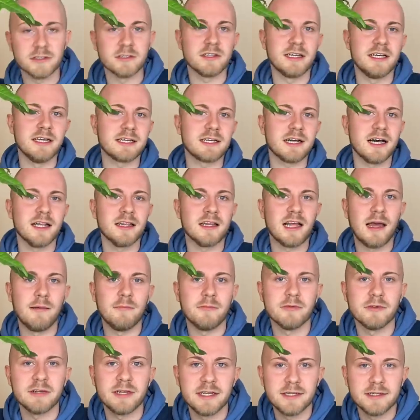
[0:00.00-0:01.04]
like a lime
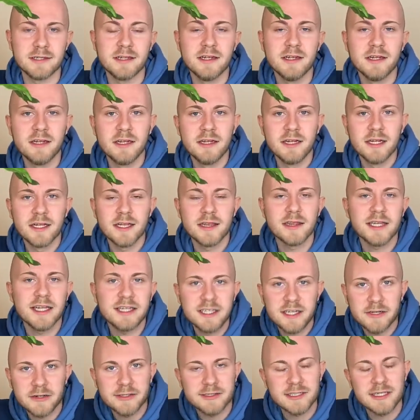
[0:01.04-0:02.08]
green
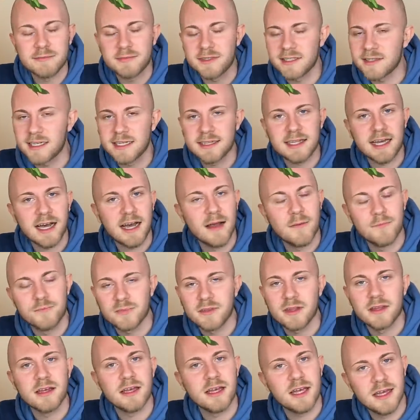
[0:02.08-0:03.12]
linen or something like that,
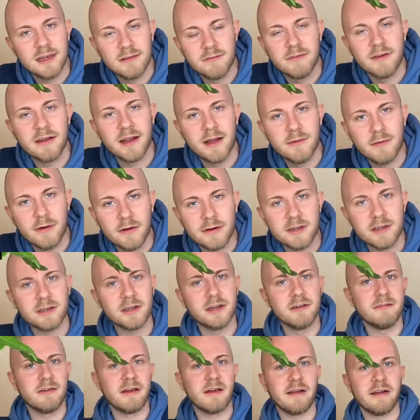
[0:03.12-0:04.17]
it very well can go
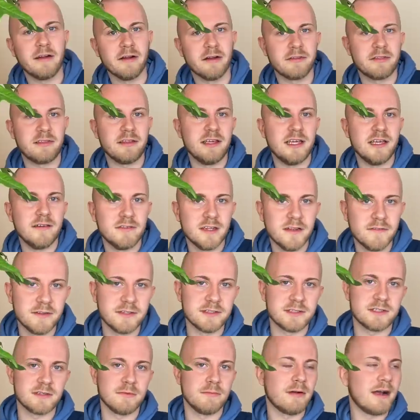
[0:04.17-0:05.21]
very earthy. Even if
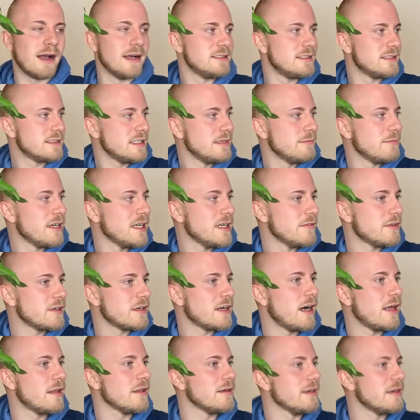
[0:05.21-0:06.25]
it's surprisingly bright of a
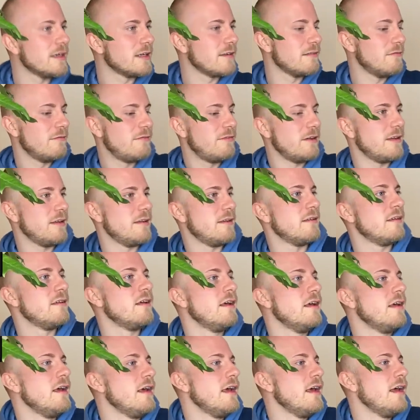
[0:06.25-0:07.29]
color, it can fit in
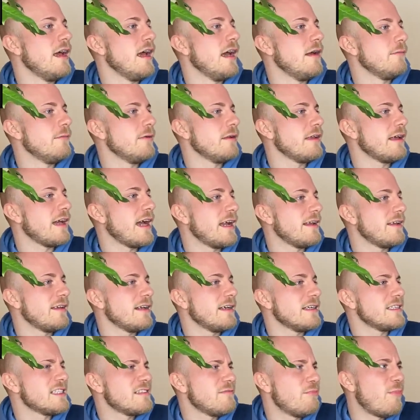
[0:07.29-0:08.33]
and really add a
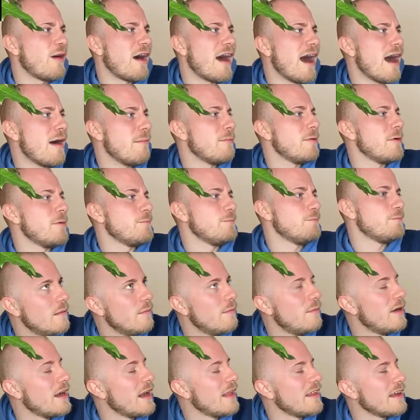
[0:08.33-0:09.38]
nice pop.
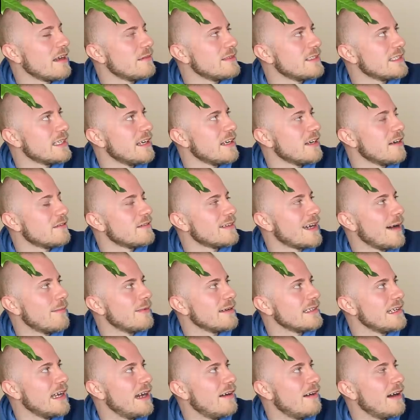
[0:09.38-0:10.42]
But I think I'm just getting off topic
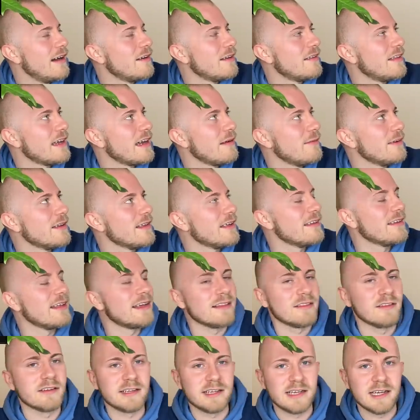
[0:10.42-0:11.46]
now. I don't think I'm really like
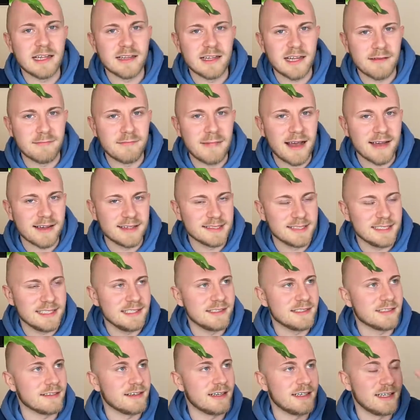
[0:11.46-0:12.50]
looking at like
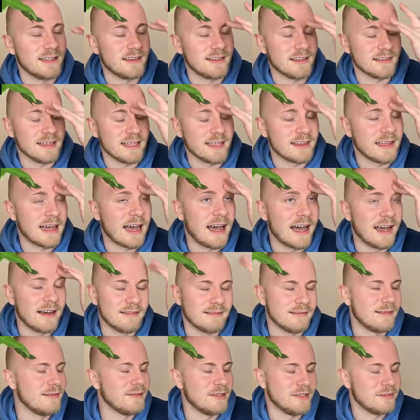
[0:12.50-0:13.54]
magazines or anything like that.
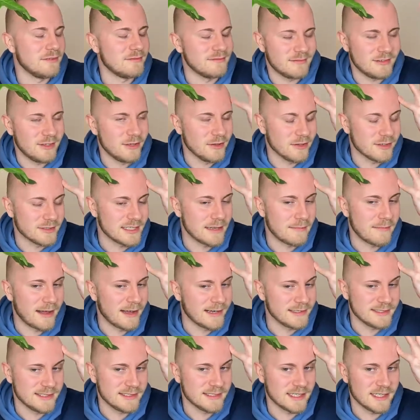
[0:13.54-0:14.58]
I mean, who looks at
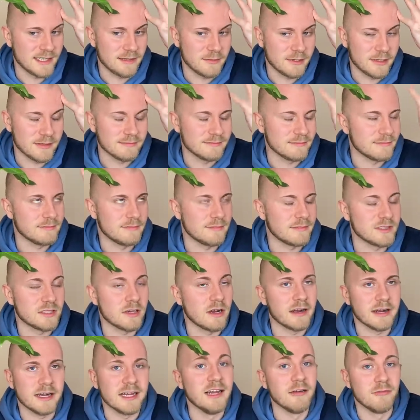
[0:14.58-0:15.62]
magazines anymore?
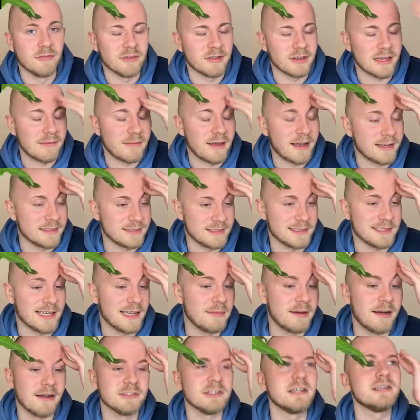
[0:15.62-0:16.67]
Sorry, if you look at magazines, I
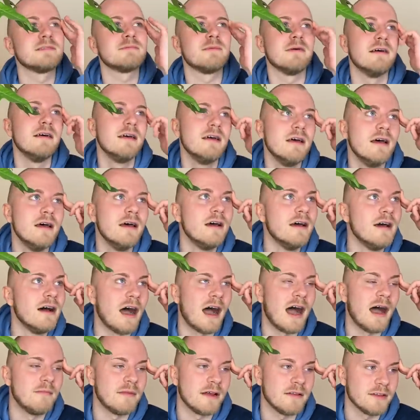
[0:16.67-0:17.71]
apologize. But
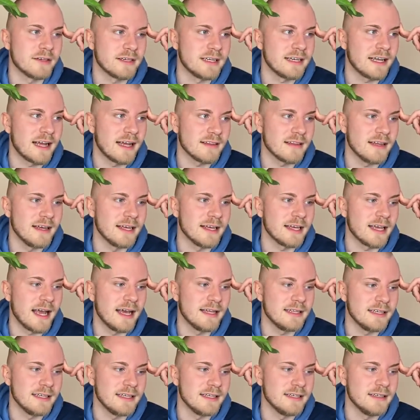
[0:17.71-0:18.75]
I'm not looking at like
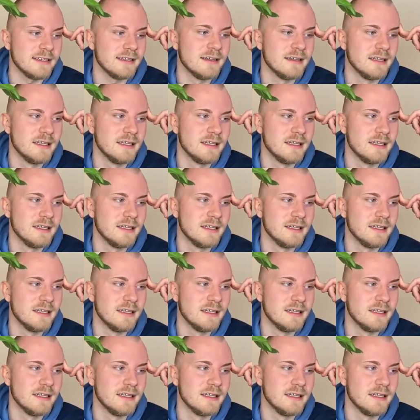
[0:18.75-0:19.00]
any